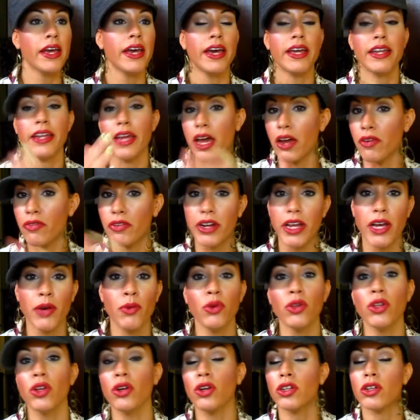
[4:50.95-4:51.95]
and every day
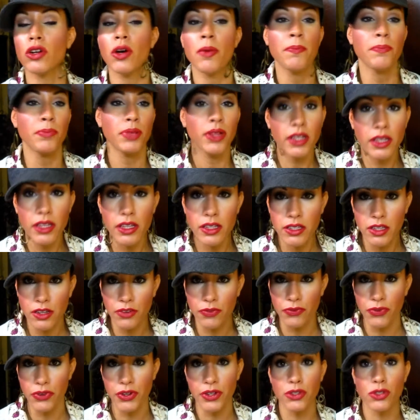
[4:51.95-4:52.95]
will look completely
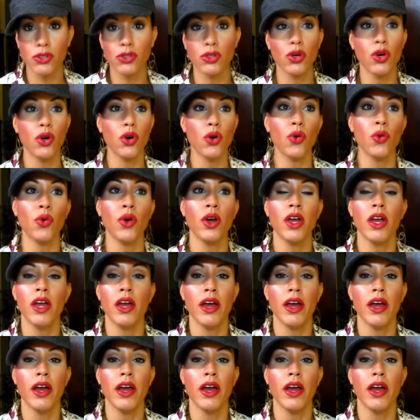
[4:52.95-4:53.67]
different. So